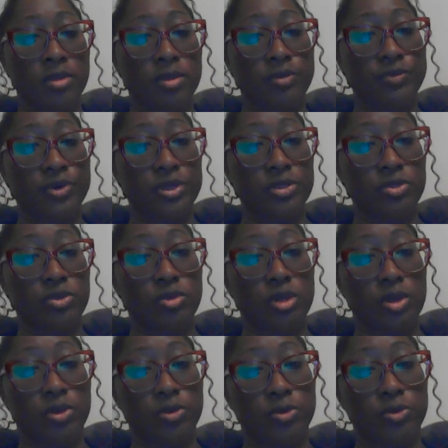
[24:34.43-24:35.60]
The frontal
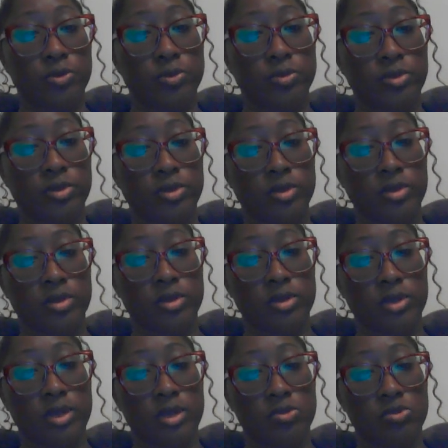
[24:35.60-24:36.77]
lobe
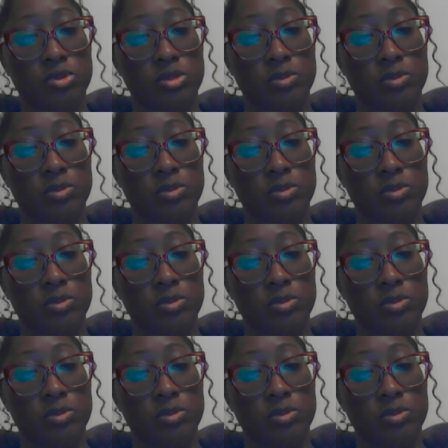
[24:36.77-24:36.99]
is